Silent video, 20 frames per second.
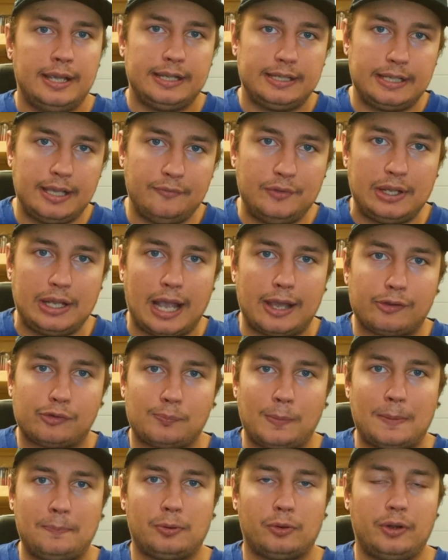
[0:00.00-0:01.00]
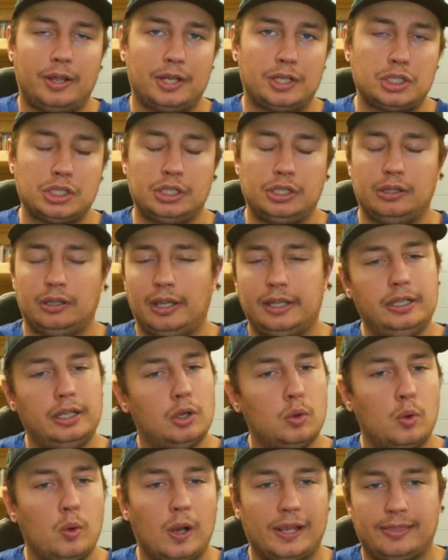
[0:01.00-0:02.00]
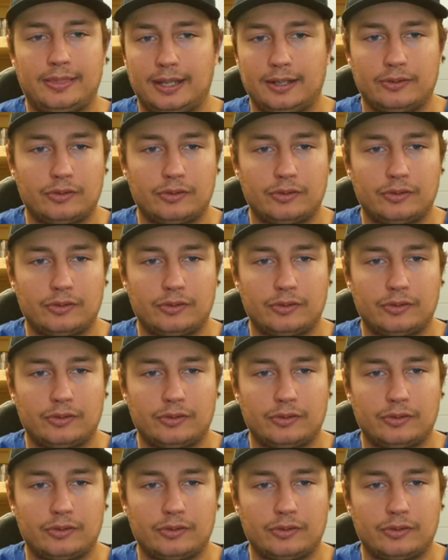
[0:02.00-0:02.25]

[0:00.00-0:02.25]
give you guys my prediction, let you know who I think